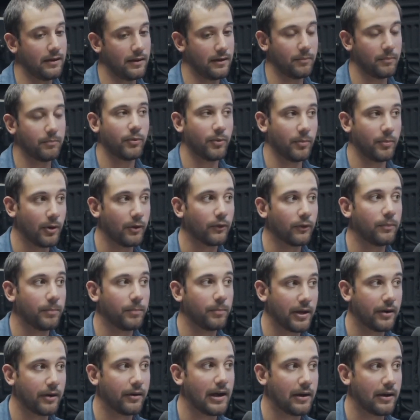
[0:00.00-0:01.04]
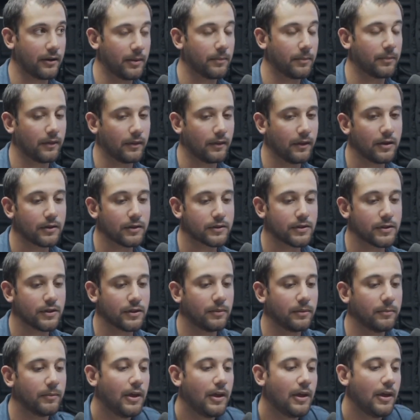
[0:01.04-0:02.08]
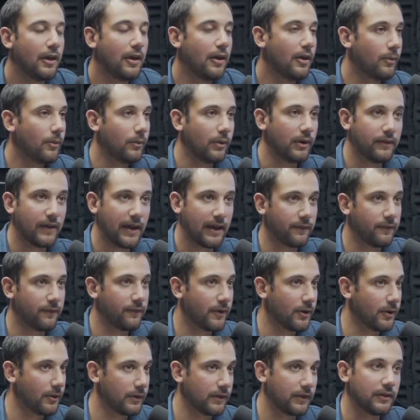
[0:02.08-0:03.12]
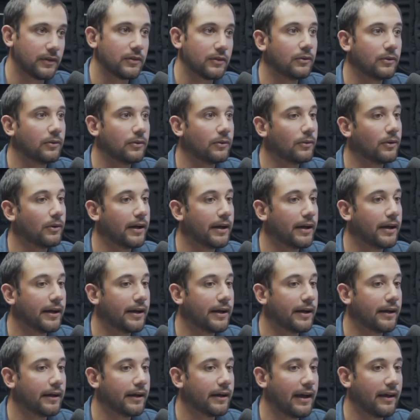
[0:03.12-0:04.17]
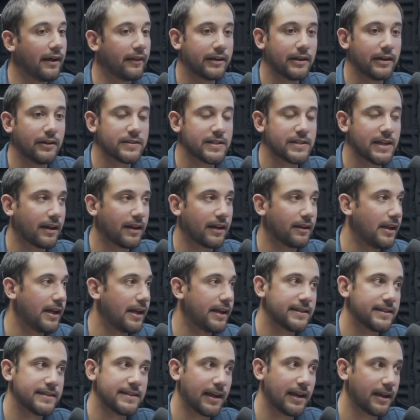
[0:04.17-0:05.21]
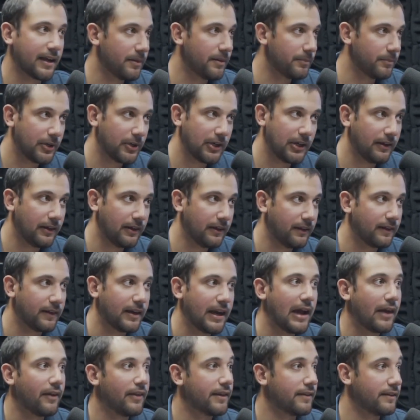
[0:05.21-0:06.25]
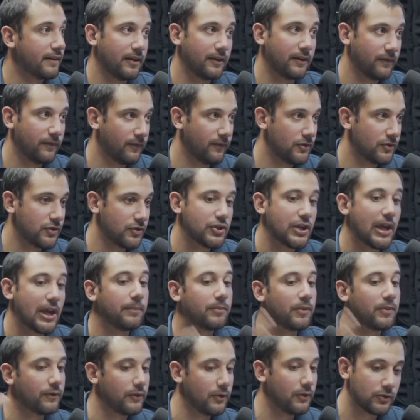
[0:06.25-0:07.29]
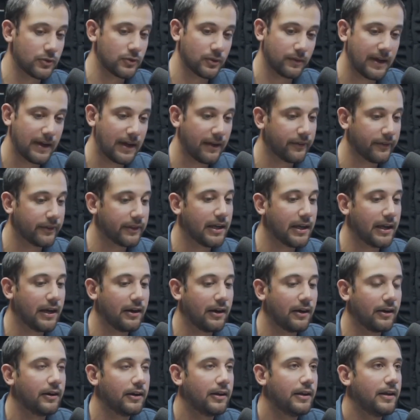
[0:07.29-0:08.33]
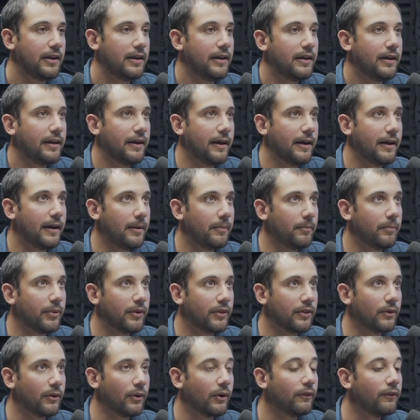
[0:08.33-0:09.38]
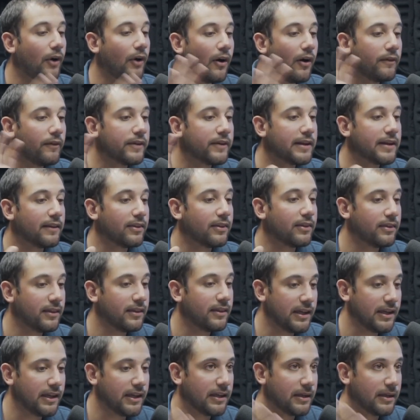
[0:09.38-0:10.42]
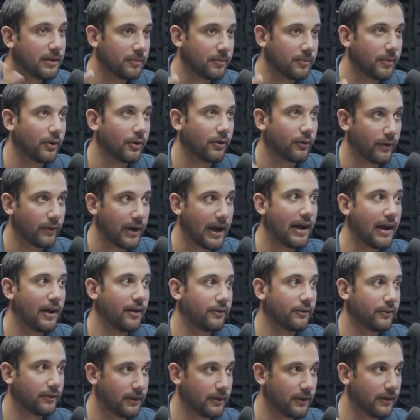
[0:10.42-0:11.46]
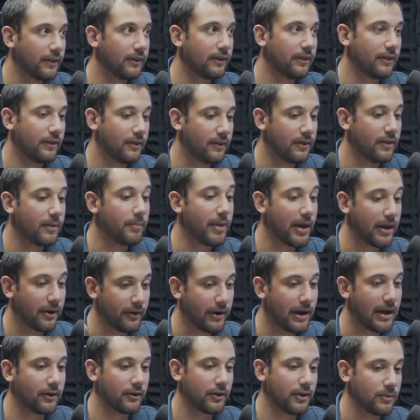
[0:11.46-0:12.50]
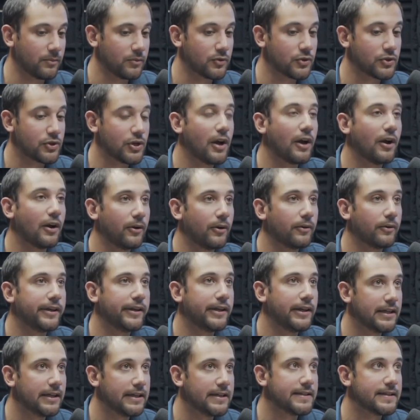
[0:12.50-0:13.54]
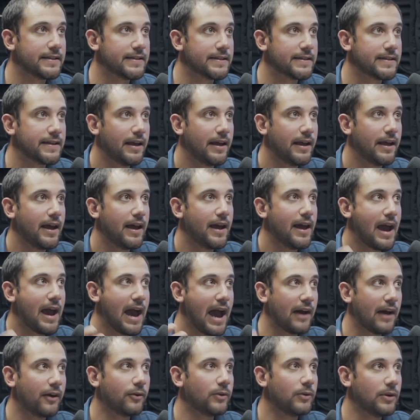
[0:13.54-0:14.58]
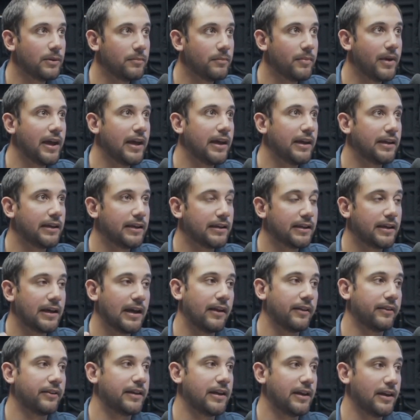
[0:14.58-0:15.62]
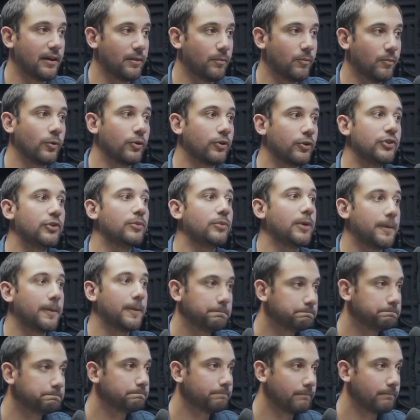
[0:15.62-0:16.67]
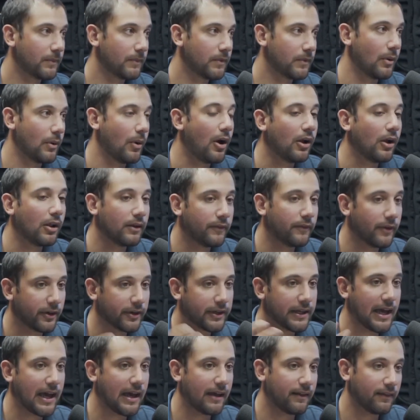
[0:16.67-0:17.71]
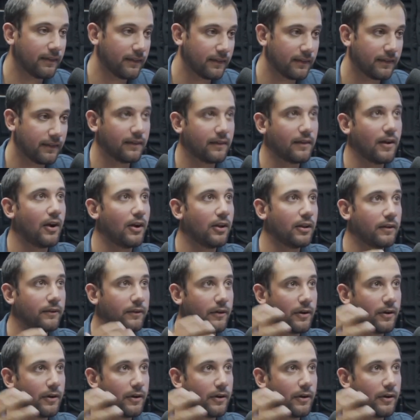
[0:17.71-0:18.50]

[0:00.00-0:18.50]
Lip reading: promotes better outcomes in the long term. We've had folks that do healthcare tech, a lot of tech companies, and how that's going to shape the future of healthcare. But the revolving theme around the Better Outcomes Show is how do we make healthcare more human? So all of our guests, all of